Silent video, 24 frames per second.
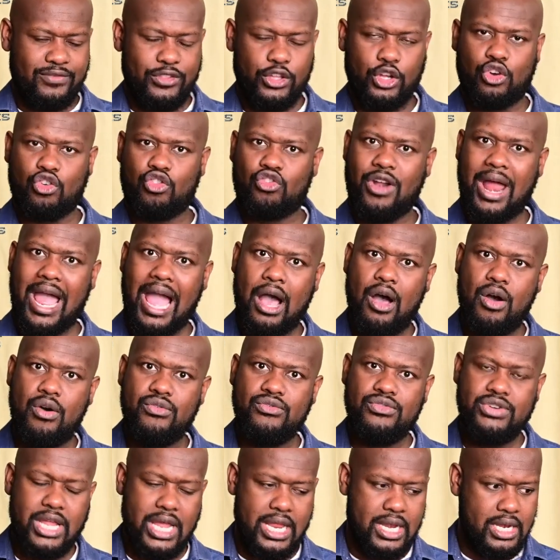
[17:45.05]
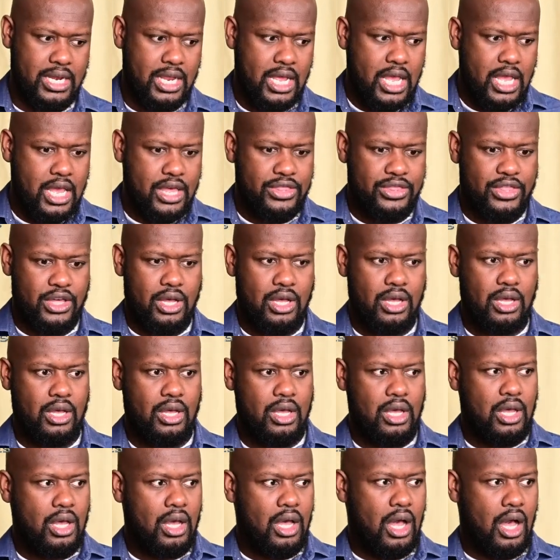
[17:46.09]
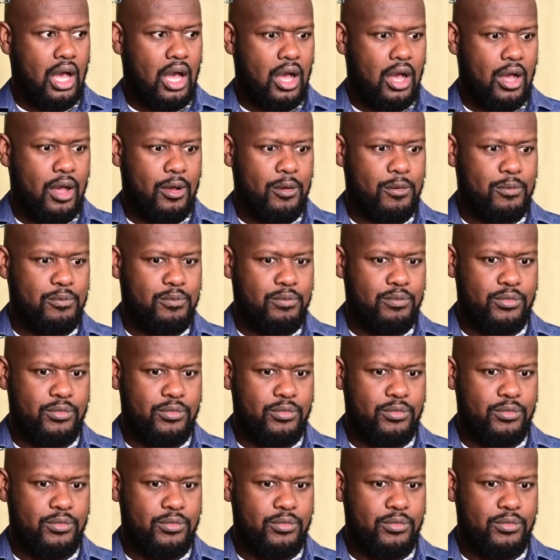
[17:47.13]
the ground and the um,